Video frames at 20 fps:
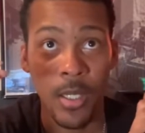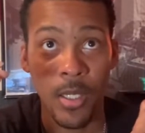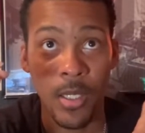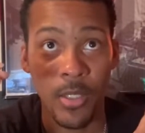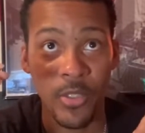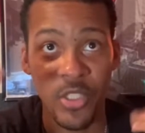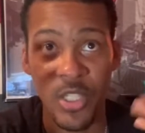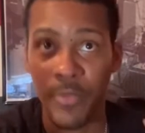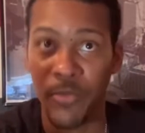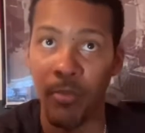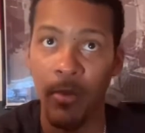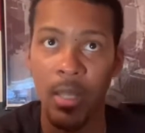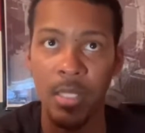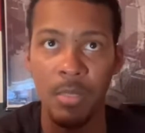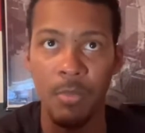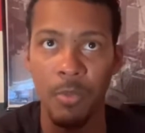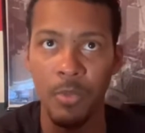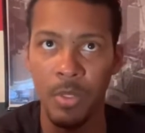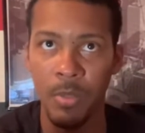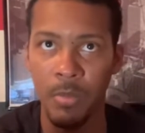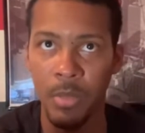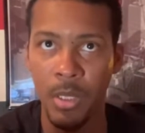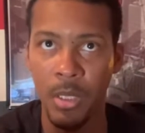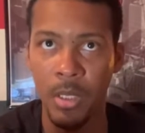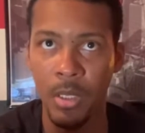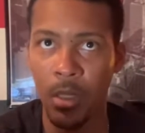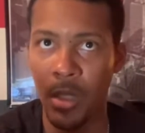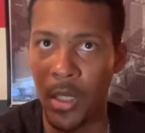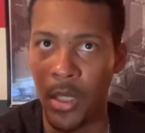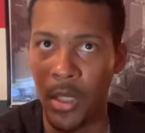Jeffrey Wright's supposed to
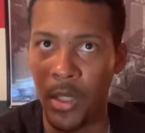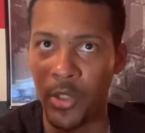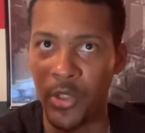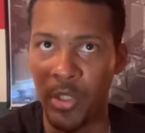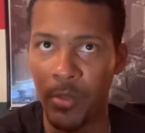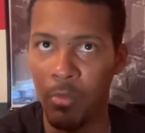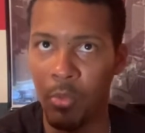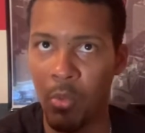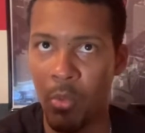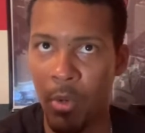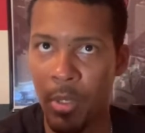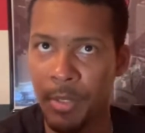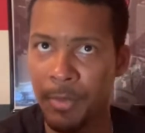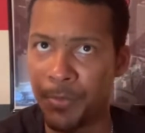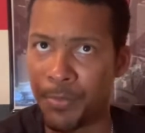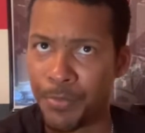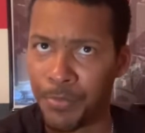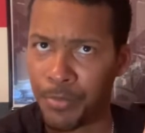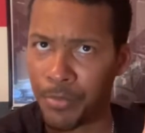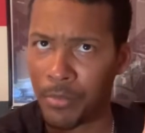be Jim Gordon.